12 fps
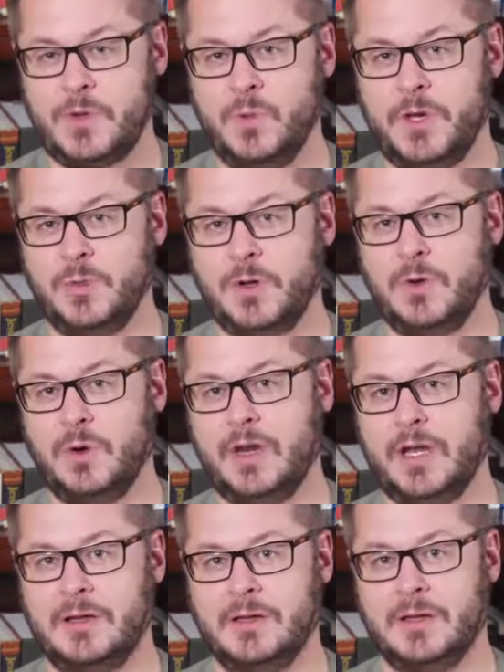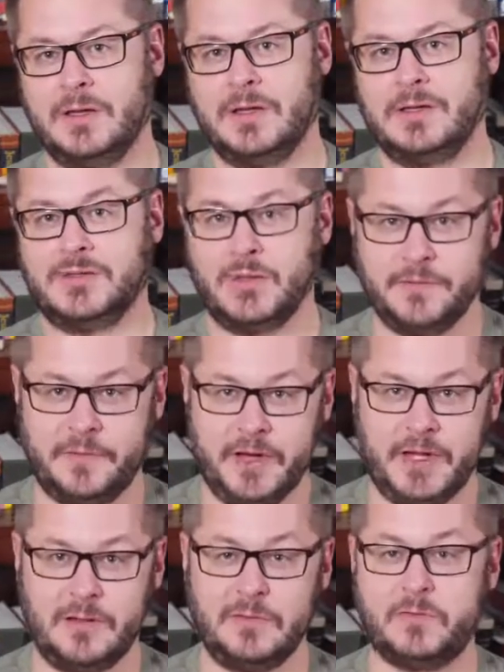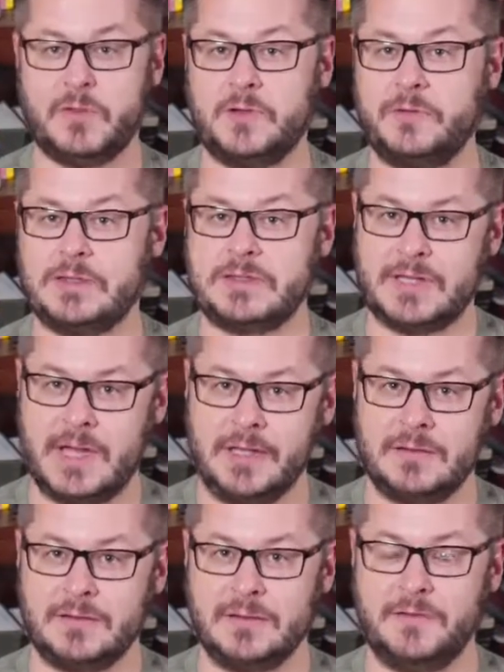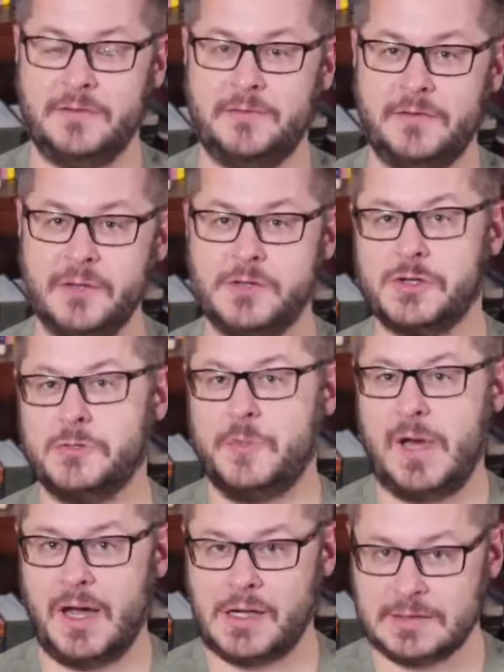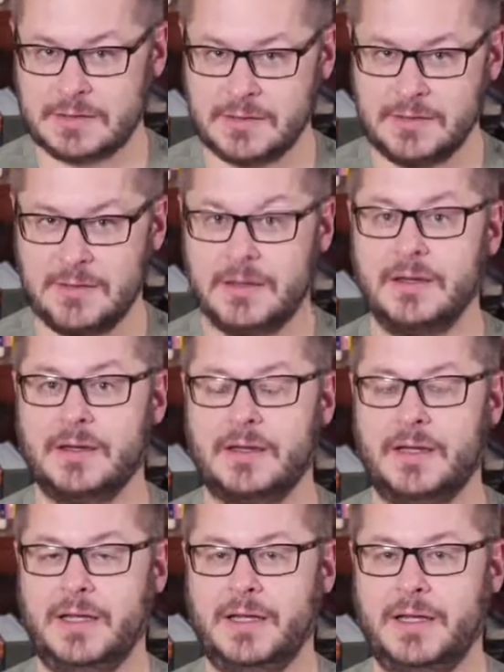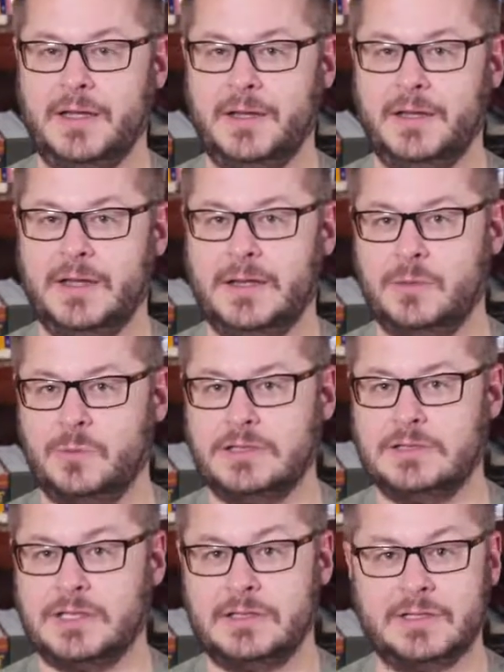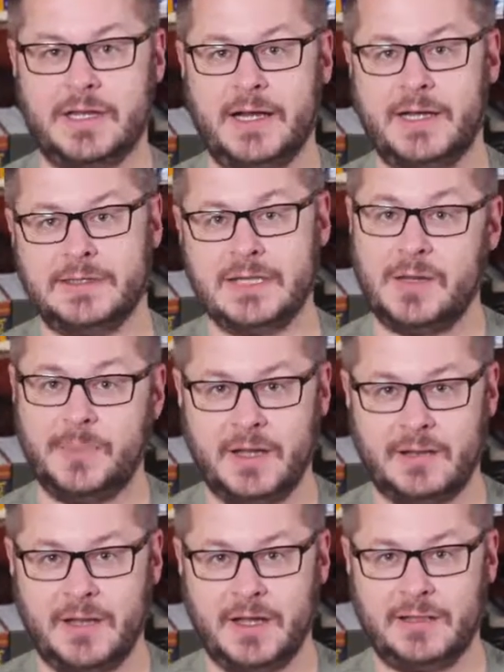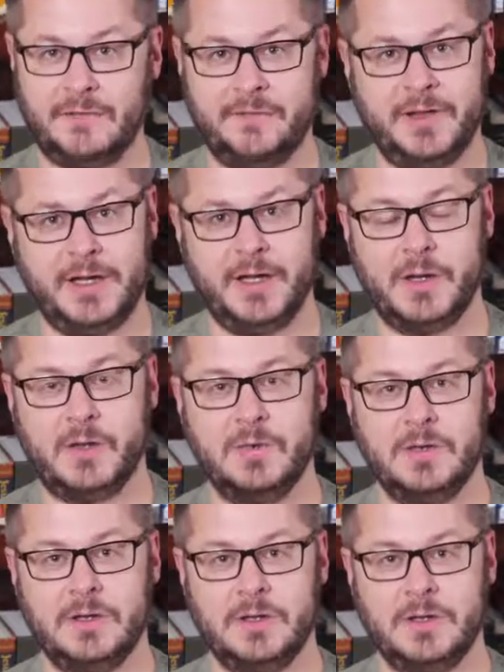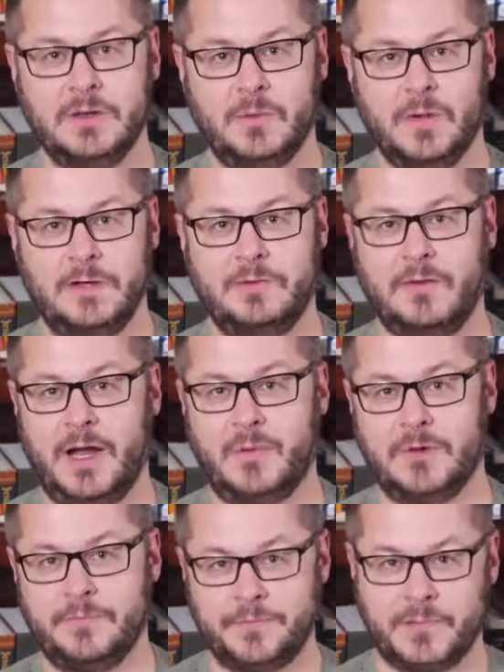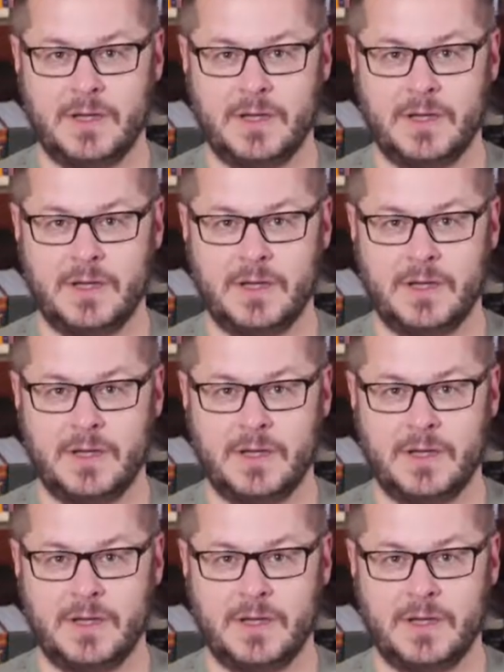We recorded a short video in front of the site of the future mosque, and it was such a hot topic that the video went viral.